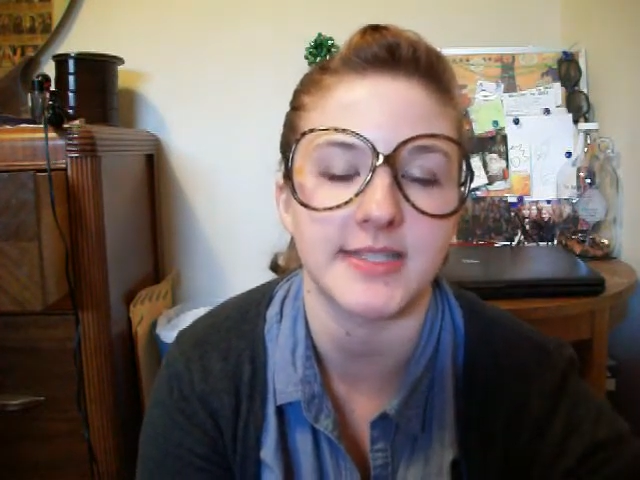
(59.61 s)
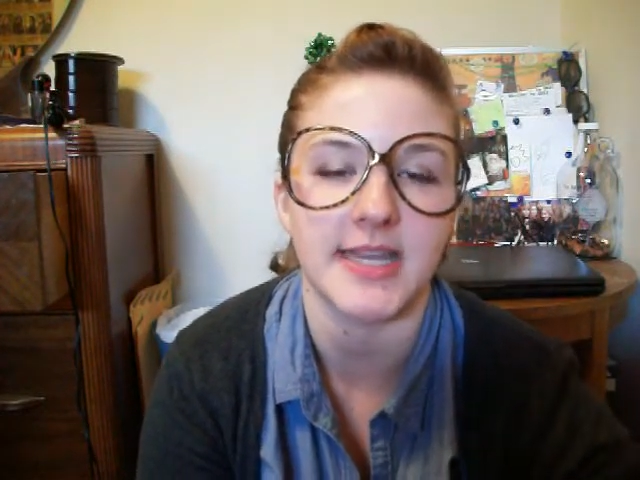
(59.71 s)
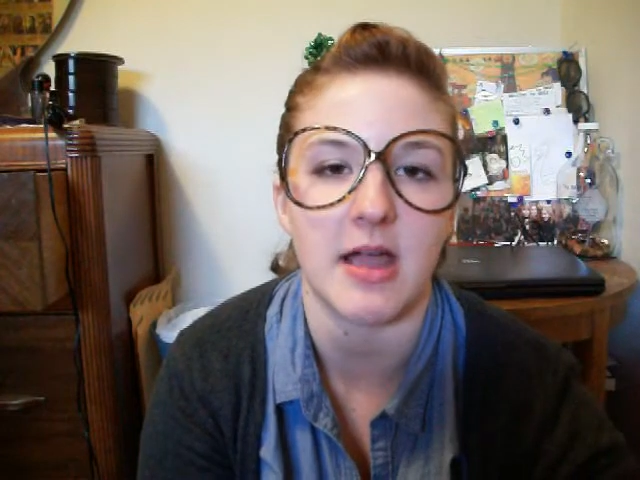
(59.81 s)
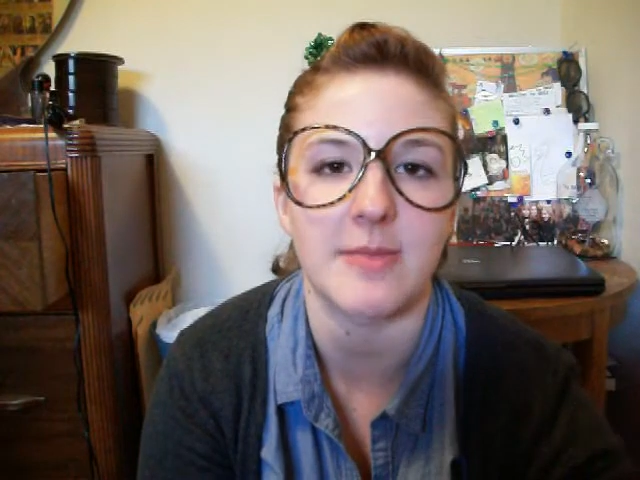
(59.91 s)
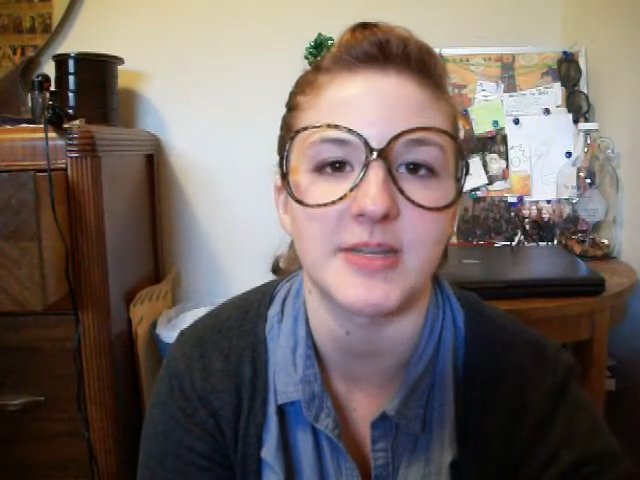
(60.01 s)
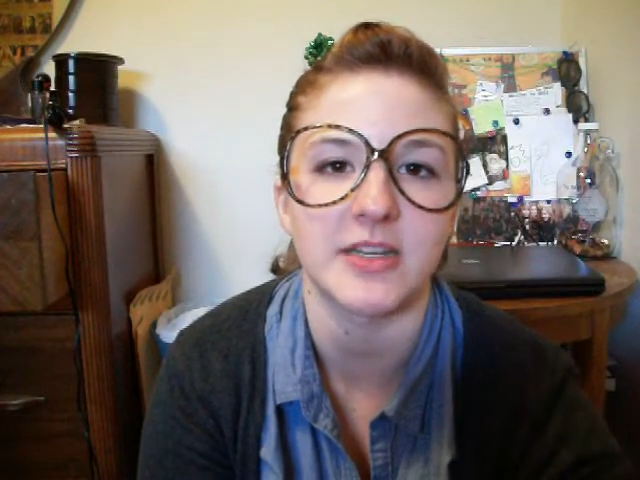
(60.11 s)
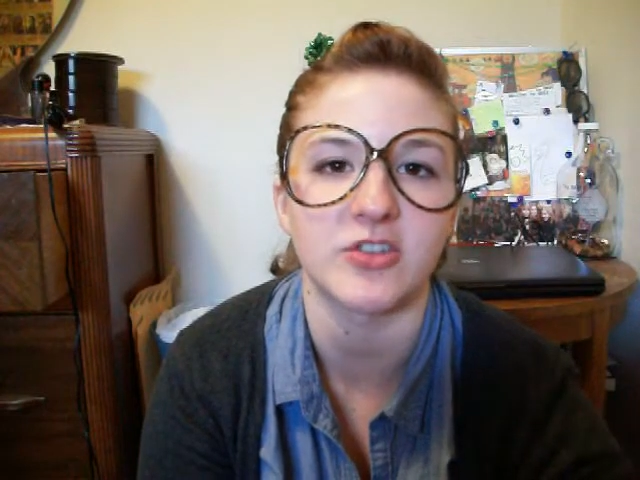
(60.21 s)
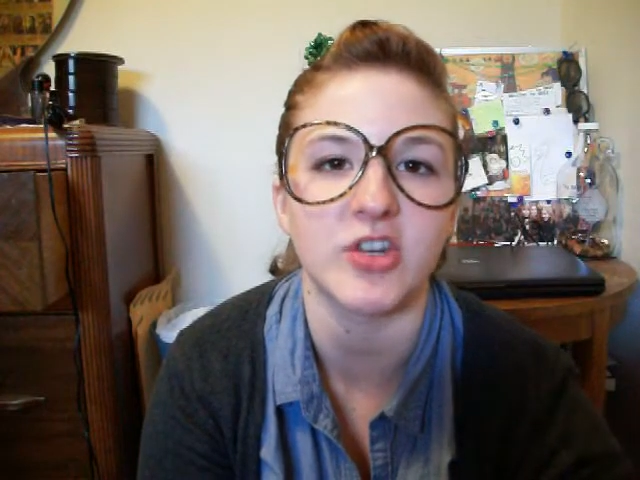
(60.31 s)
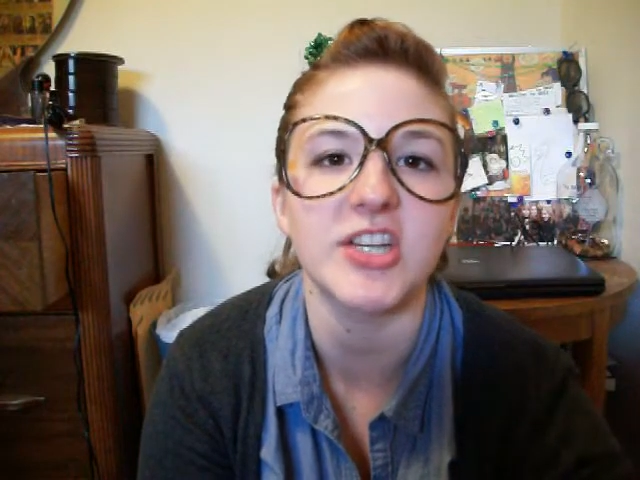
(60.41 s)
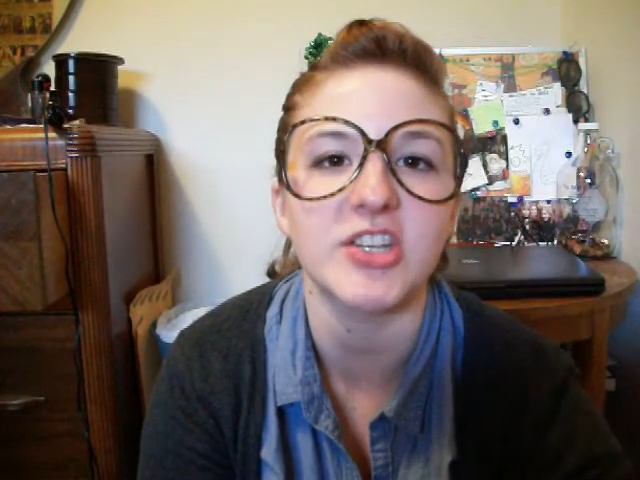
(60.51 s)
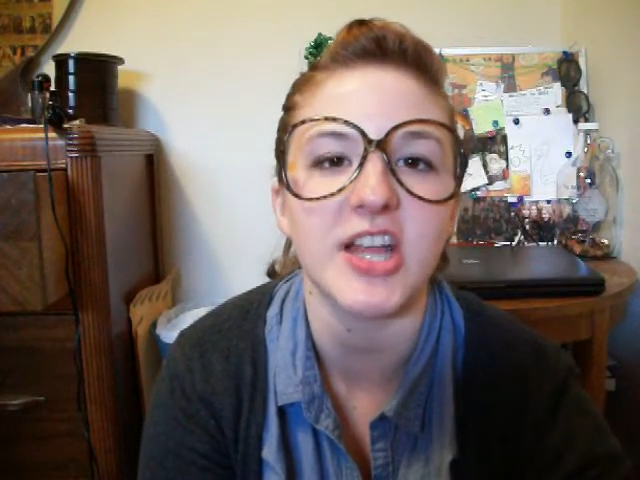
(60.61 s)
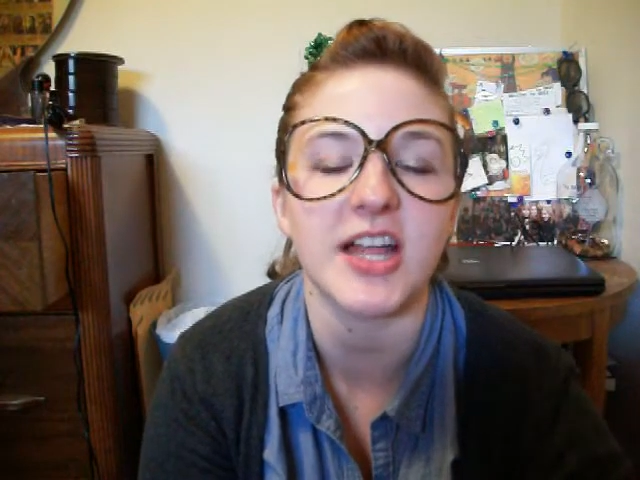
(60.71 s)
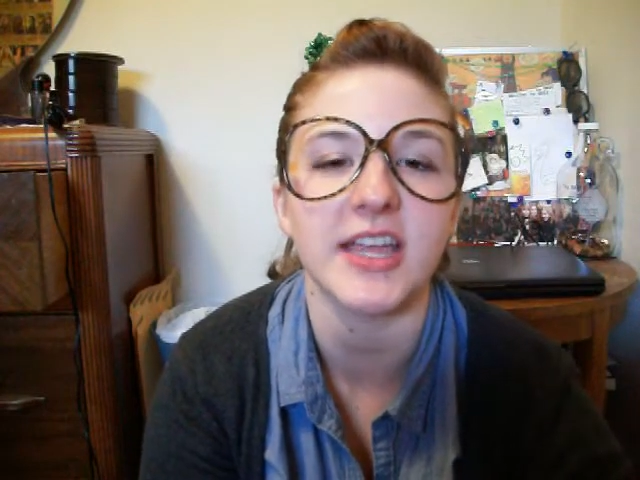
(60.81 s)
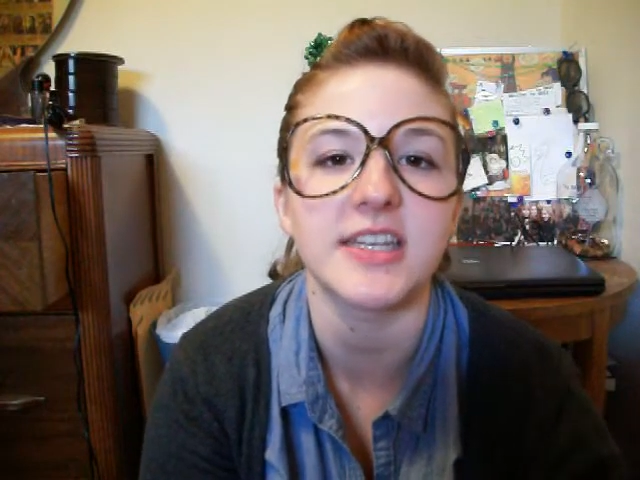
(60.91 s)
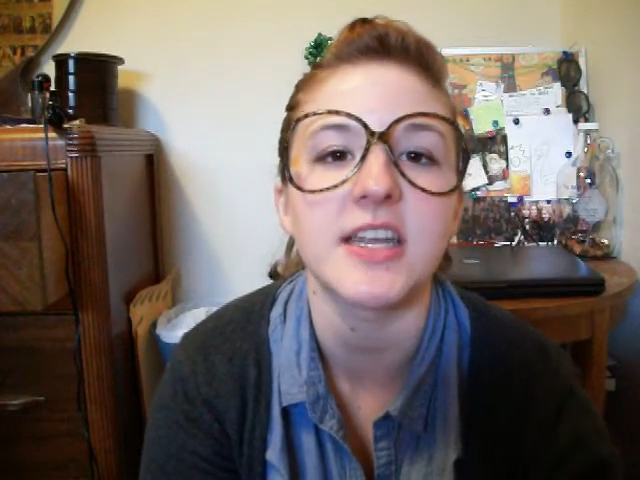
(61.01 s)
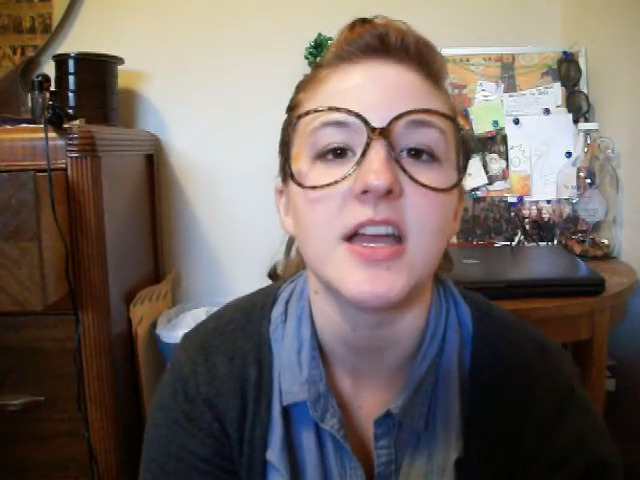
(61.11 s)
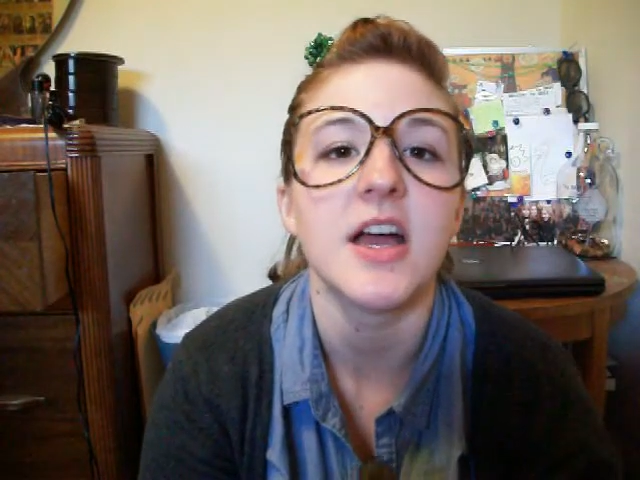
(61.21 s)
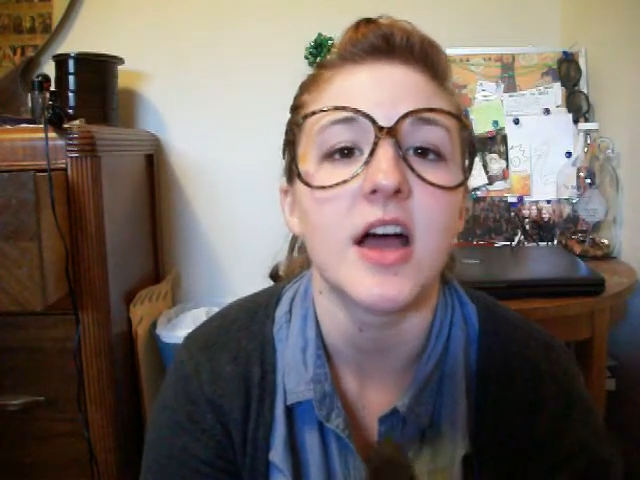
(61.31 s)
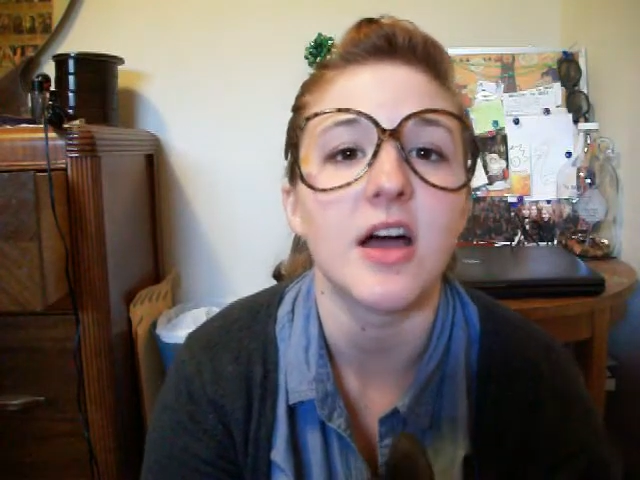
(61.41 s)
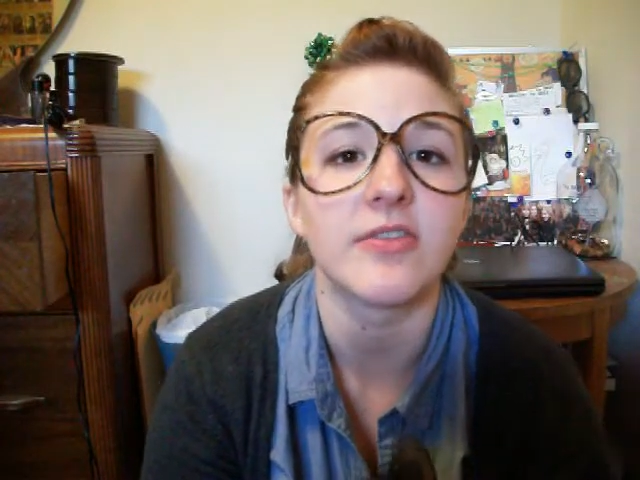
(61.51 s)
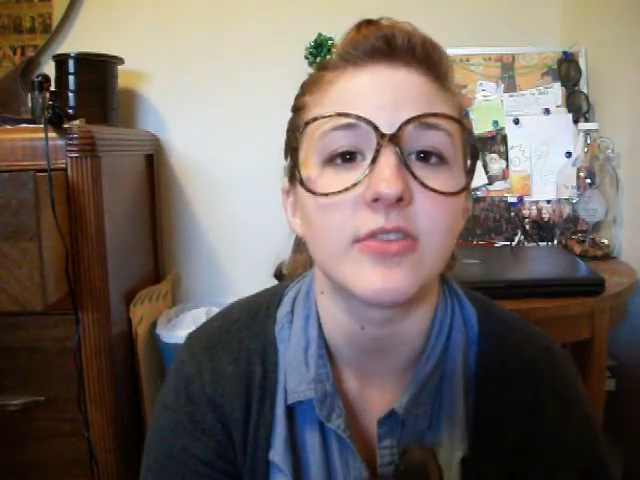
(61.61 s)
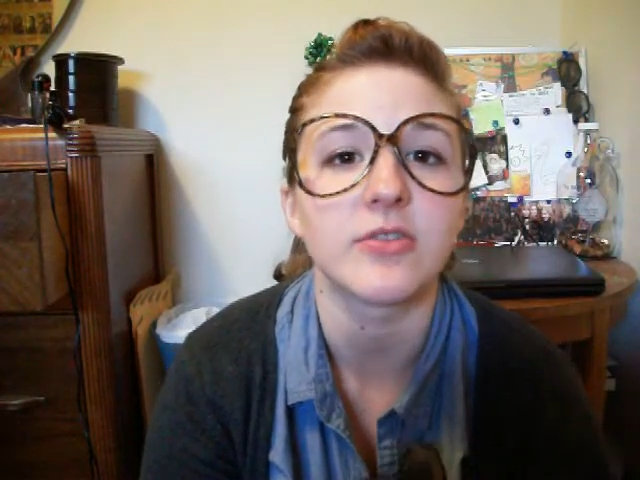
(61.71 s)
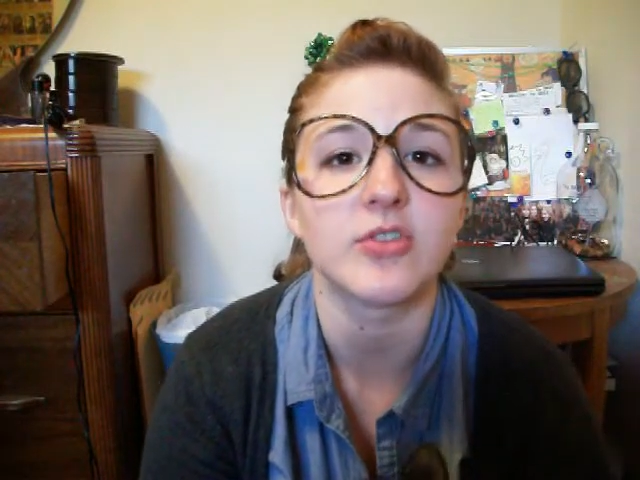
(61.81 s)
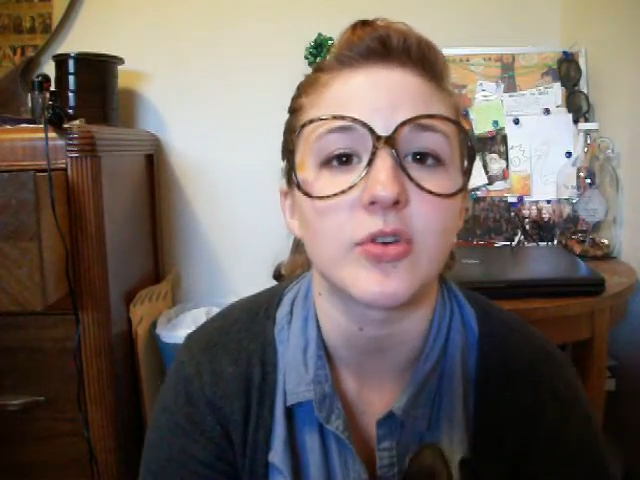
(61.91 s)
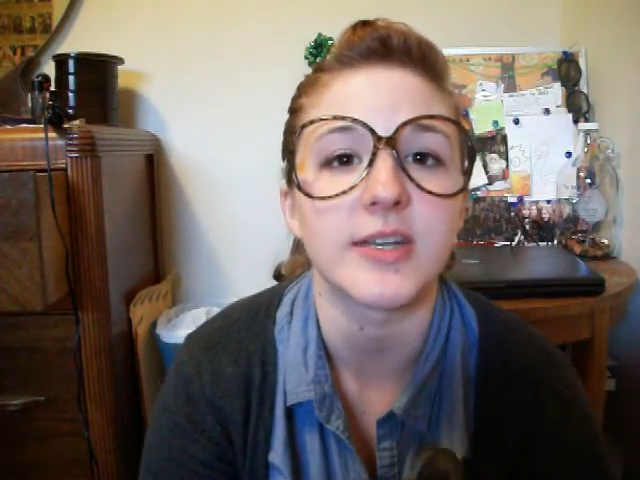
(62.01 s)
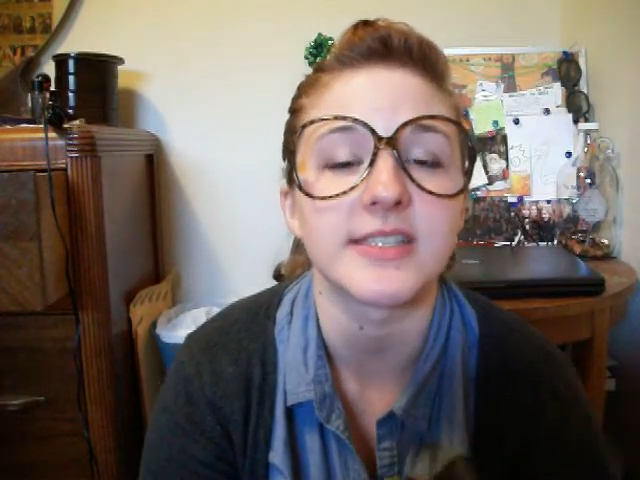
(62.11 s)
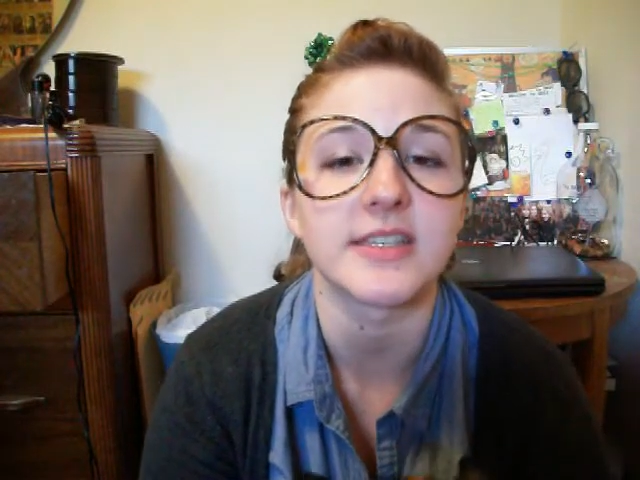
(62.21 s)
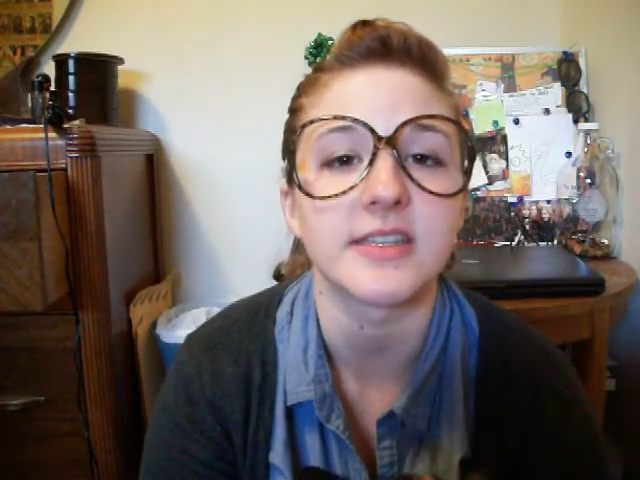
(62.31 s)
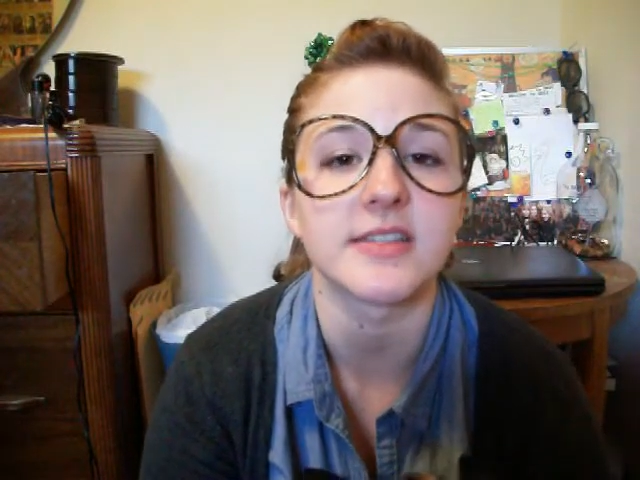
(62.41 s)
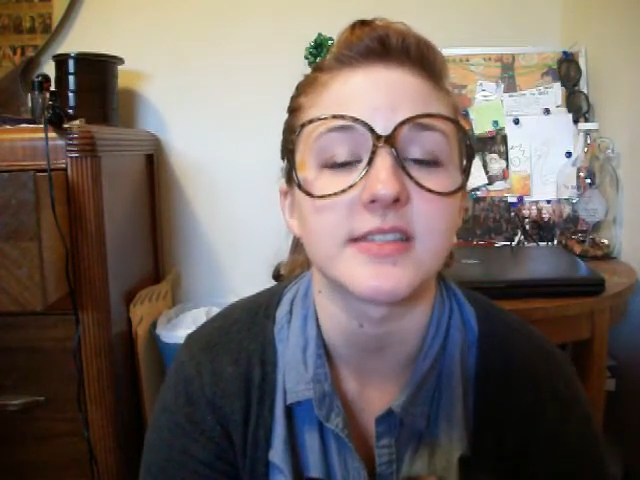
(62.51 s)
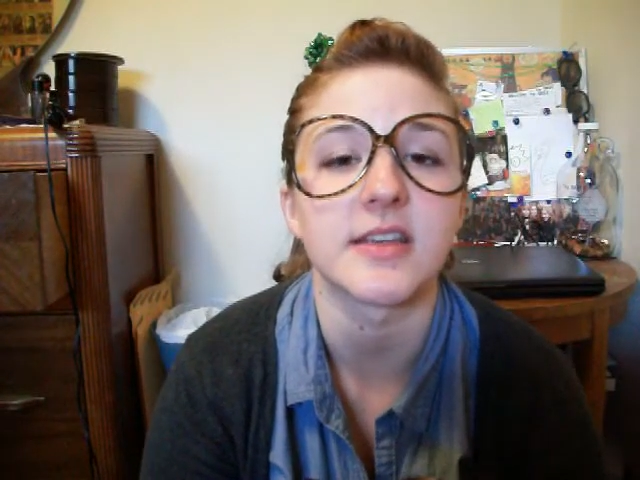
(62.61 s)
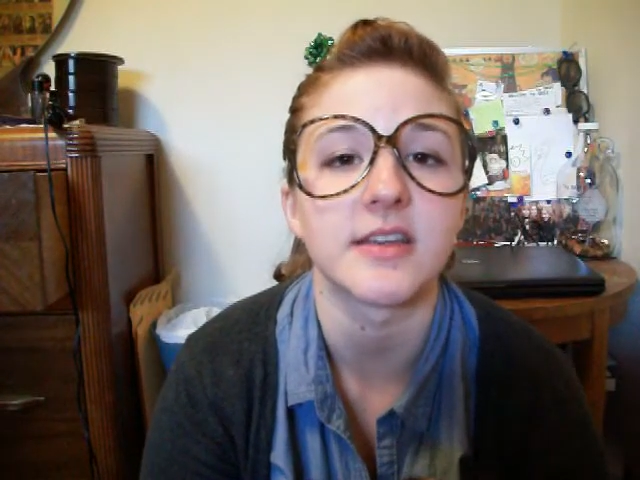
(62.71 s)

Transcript: and now I'm in a straitjacket of those choices.